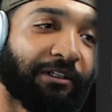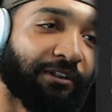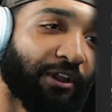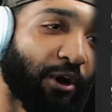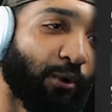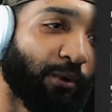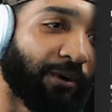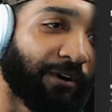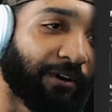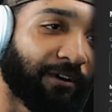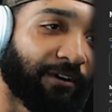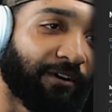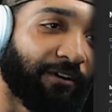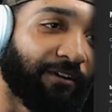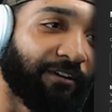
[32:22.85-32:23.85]
lower
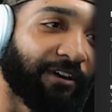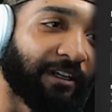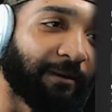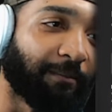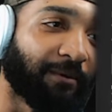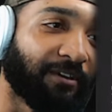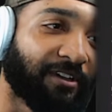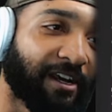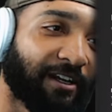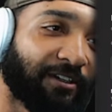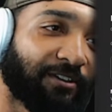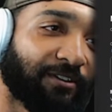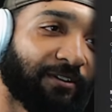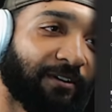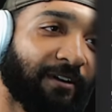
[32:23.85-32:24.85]
earning
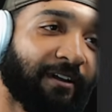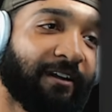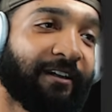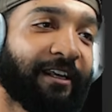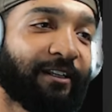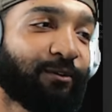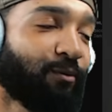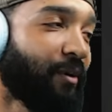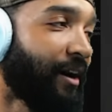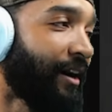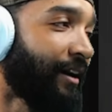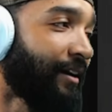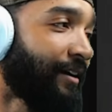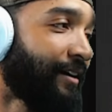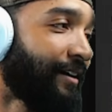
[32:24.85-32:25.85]
potential. That's why.